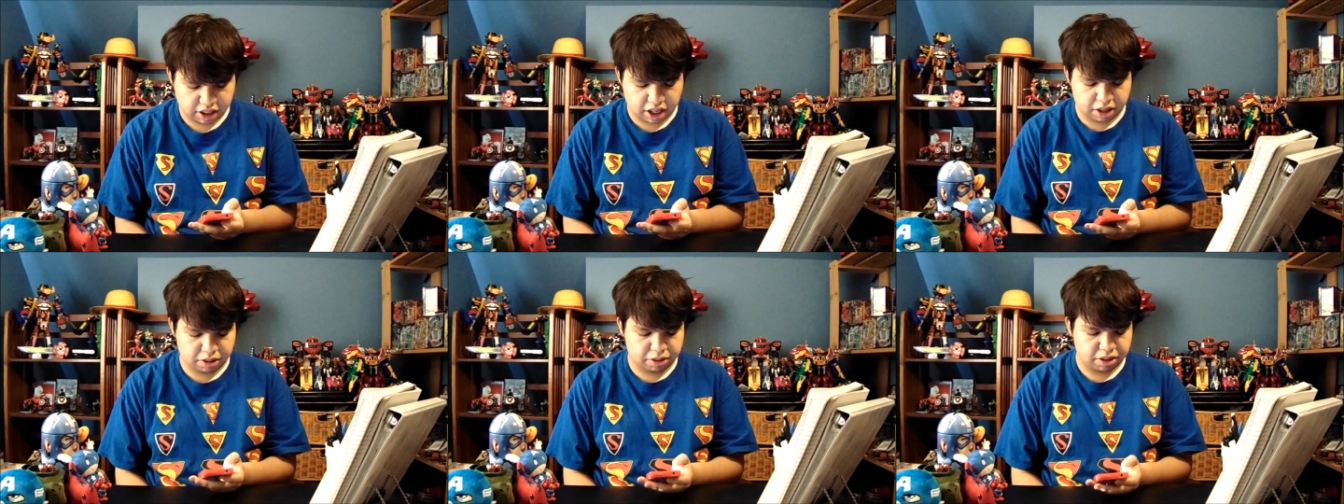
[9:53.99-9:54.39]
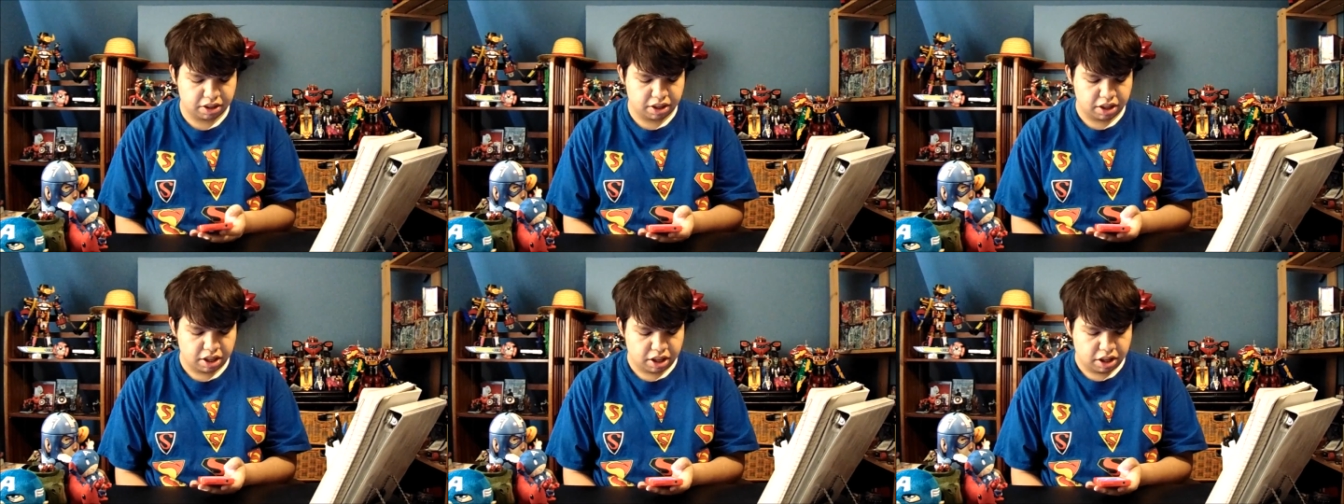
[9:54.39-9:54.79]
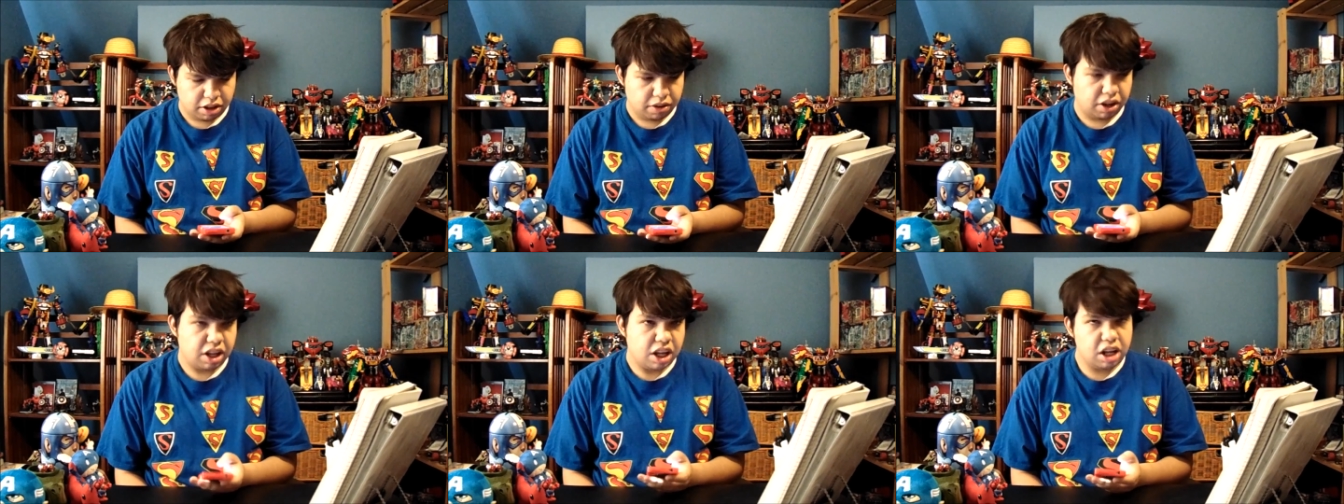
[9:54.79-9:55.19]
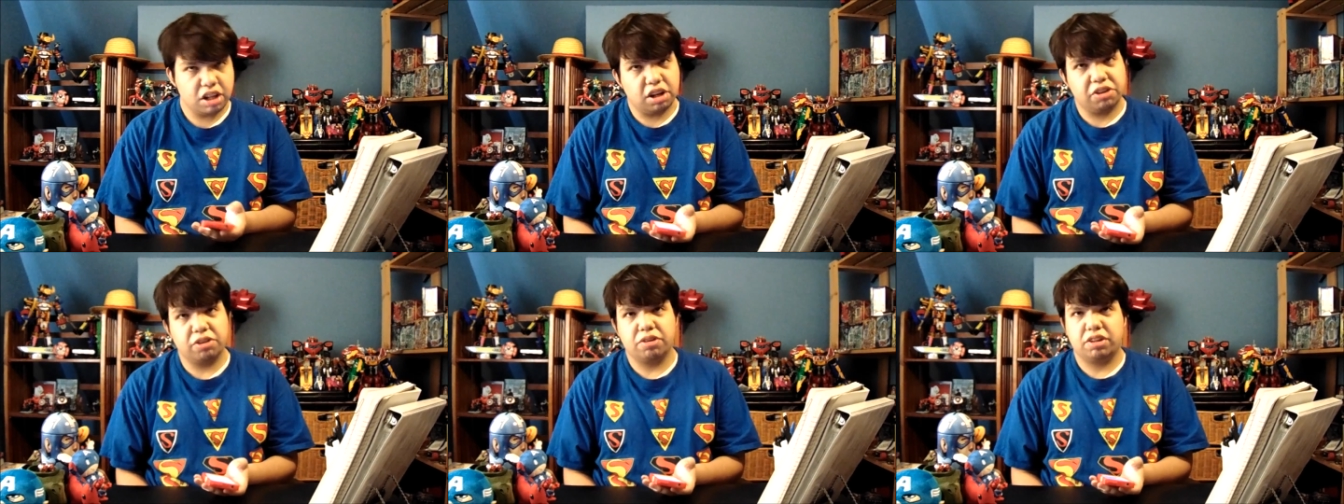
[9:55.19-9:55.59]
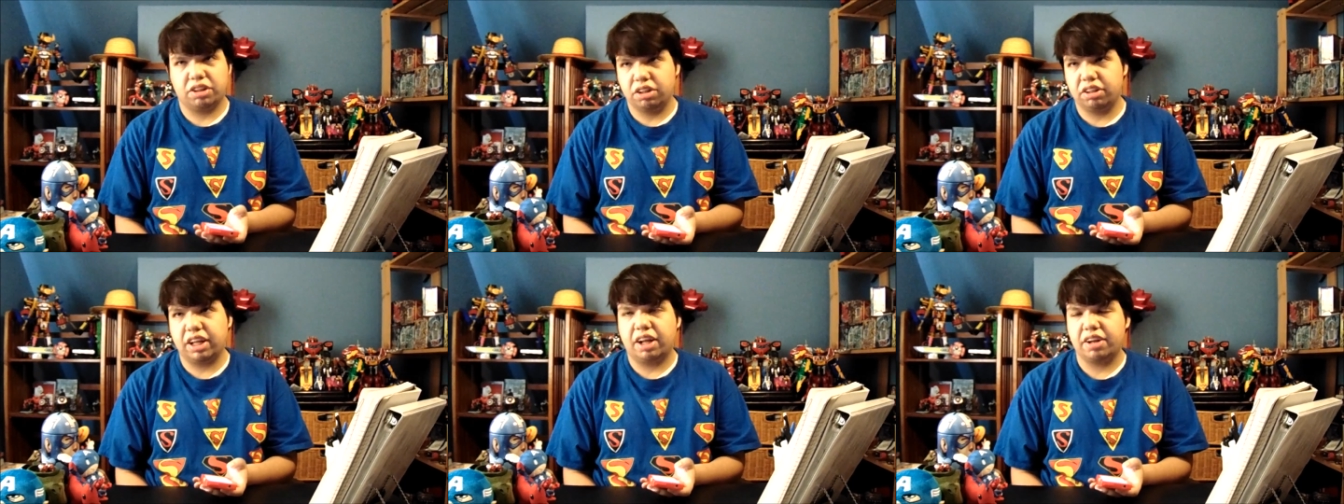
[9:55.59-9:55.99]
Yeah, eh, he also
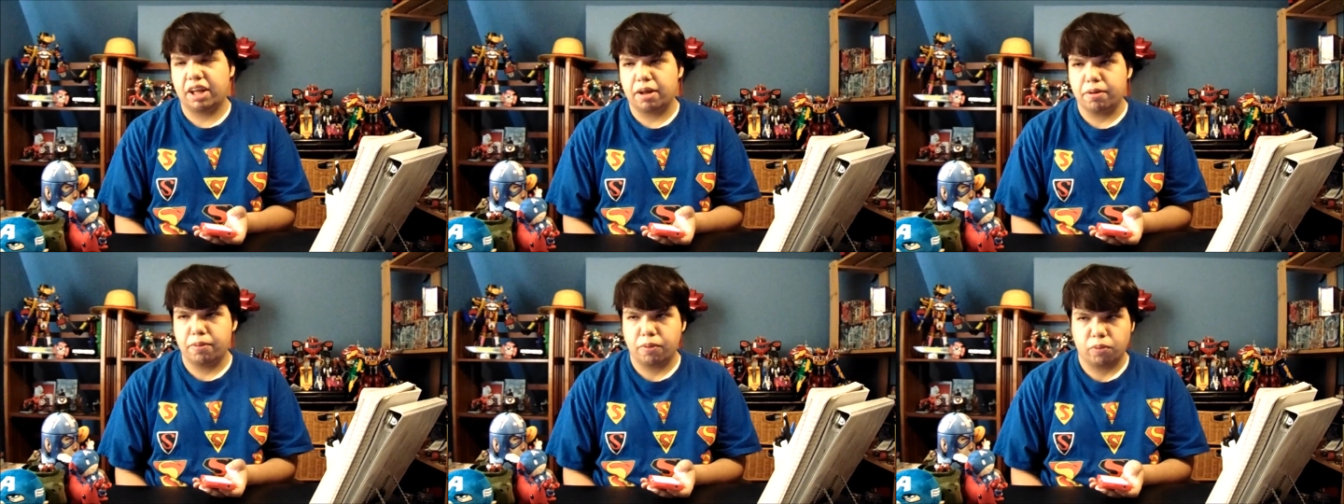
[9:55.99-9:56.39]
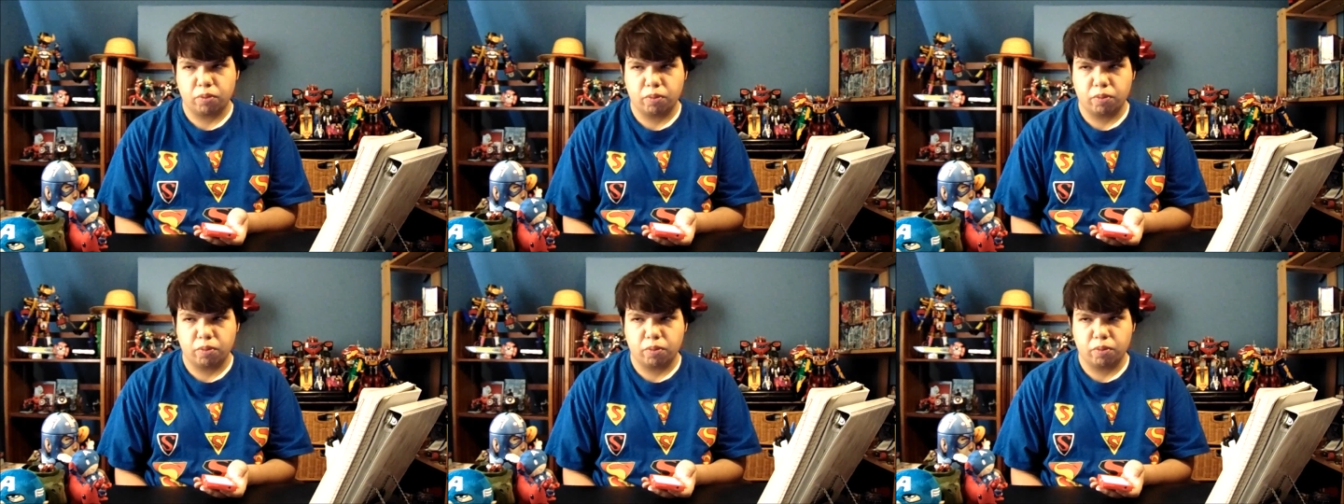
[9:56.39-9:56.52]
took down that